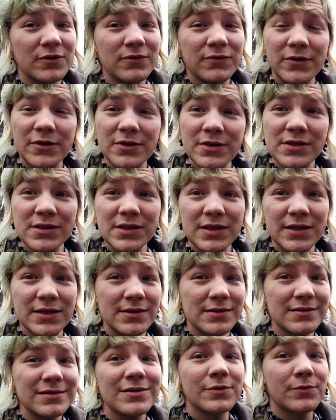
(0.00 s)
first
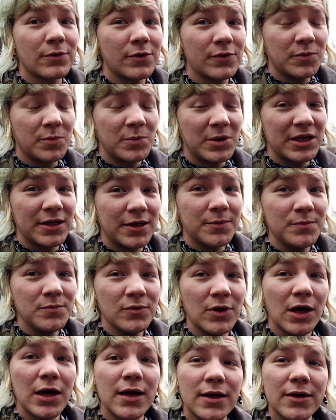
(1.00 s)
is the growth medium.
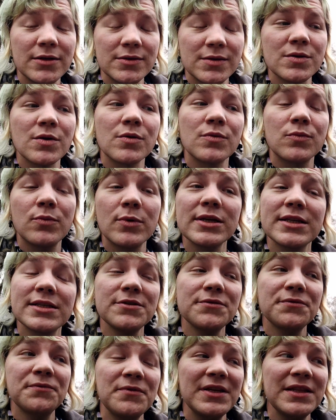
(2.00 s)
So what do
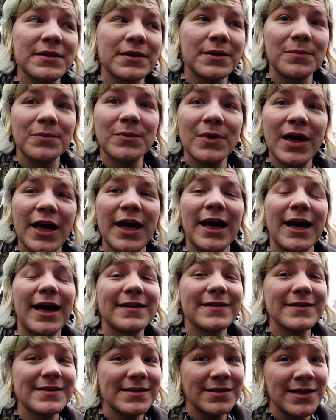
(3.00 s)
you feed them? And
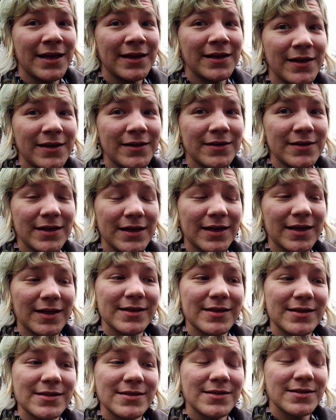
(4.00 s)
the second
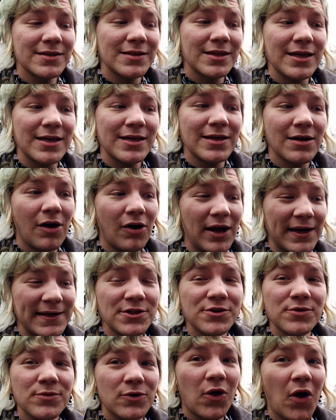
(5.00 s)
is the
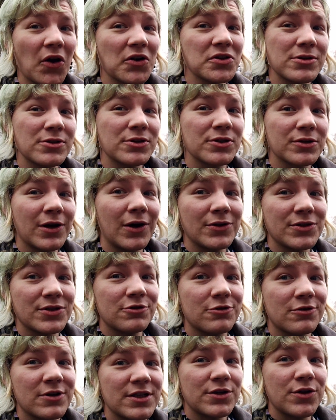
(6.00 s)
actual oxygen
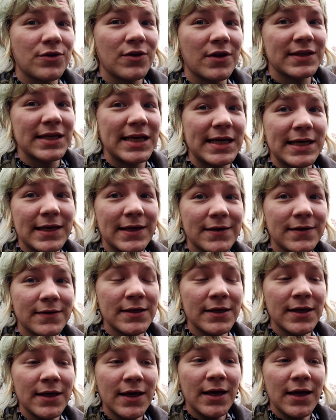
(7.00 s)
concentration that they need.
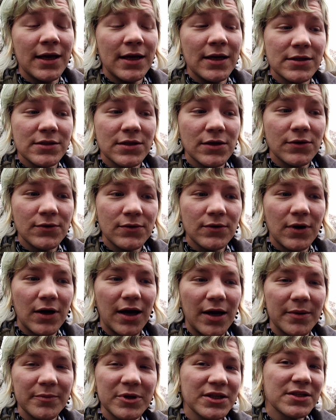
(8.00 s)
So
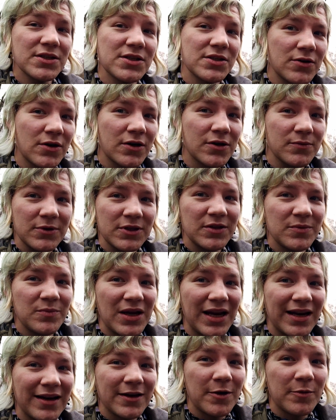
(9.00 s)
I'm going to start with the
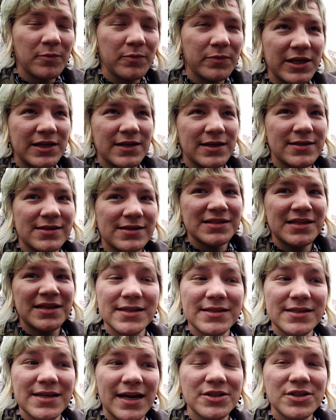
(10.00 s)
medium because
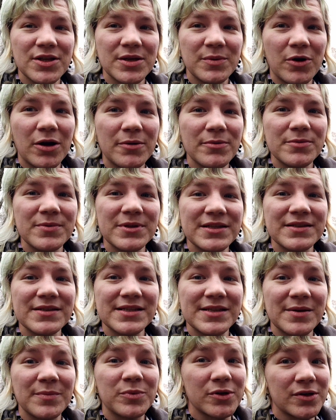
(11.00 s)
it's actually probably the
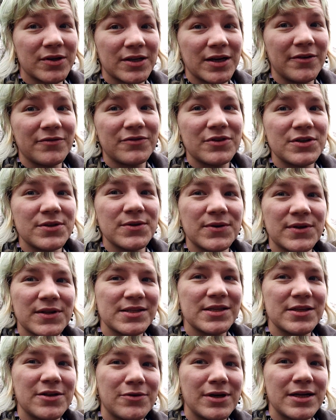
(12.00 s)
simpler of the 2
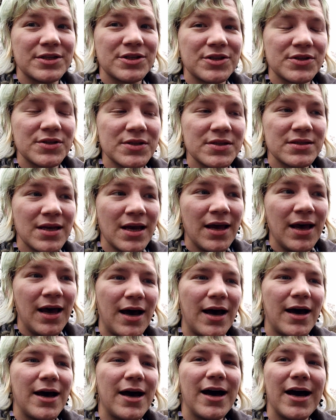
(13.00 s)
considerations.
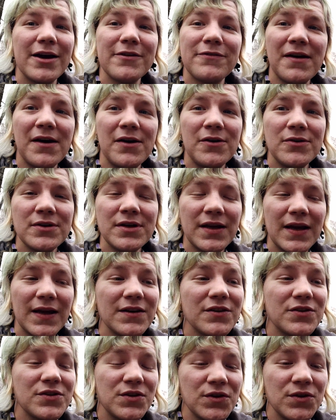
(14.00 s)
I found
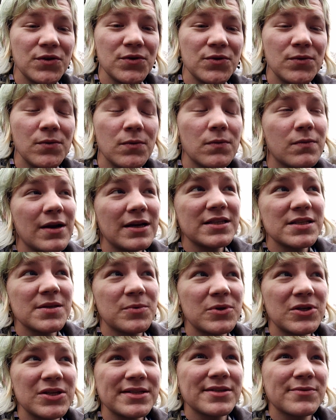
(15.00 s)
2
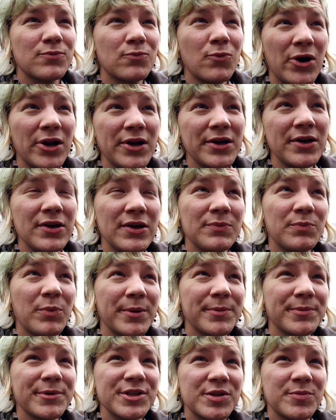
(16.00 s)
recipes, one
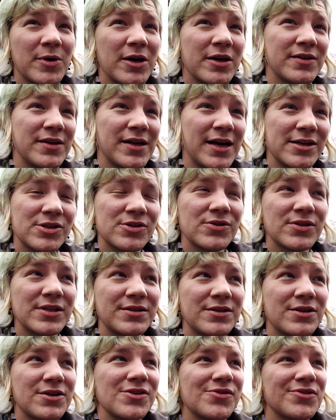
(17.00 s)
published by the National
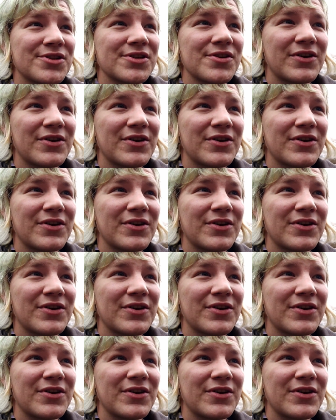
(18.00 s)
Institutes of